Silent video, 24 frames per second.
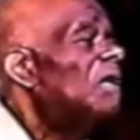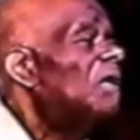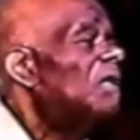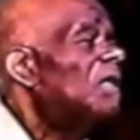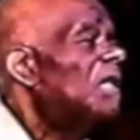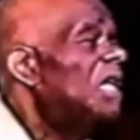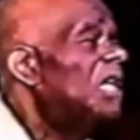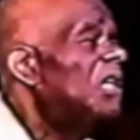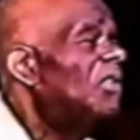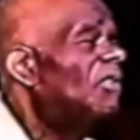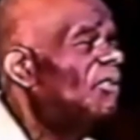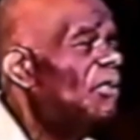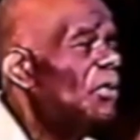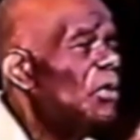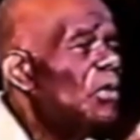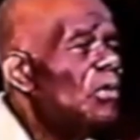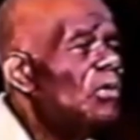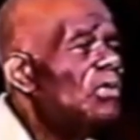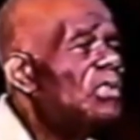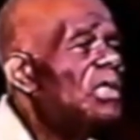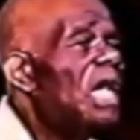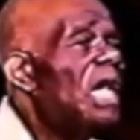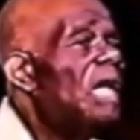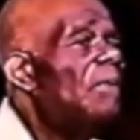these
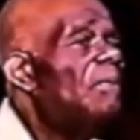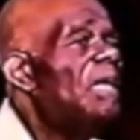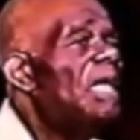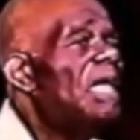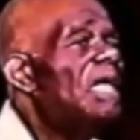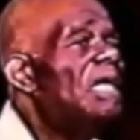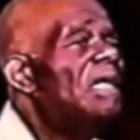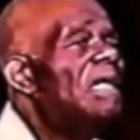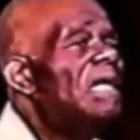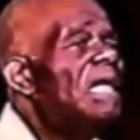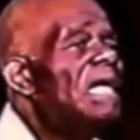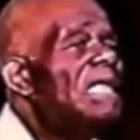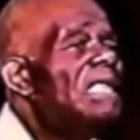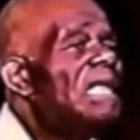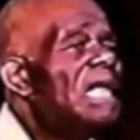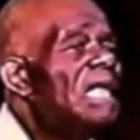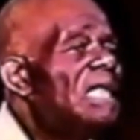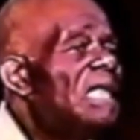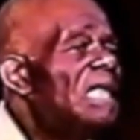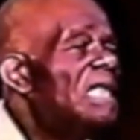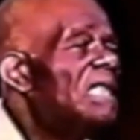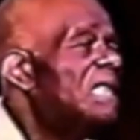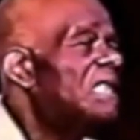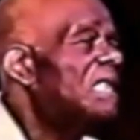fools came here and
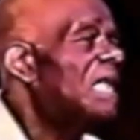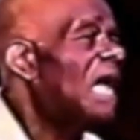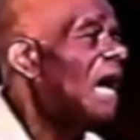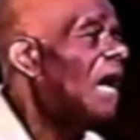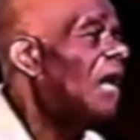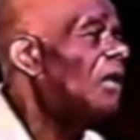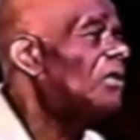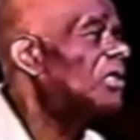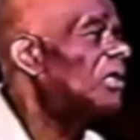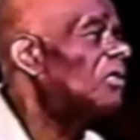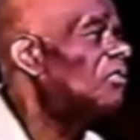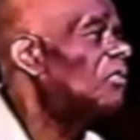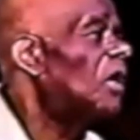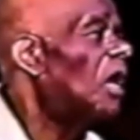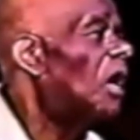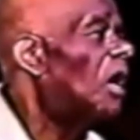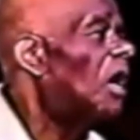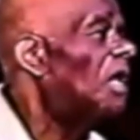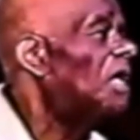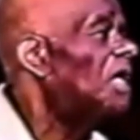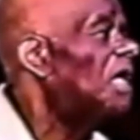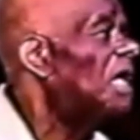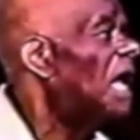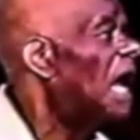said, this is the house of
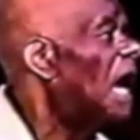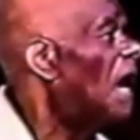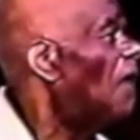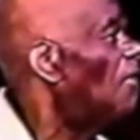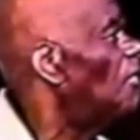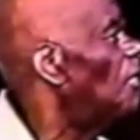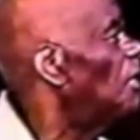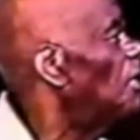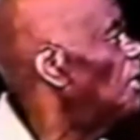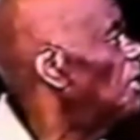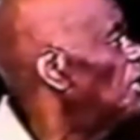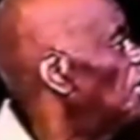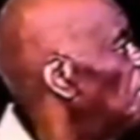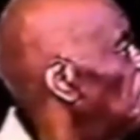God, and the African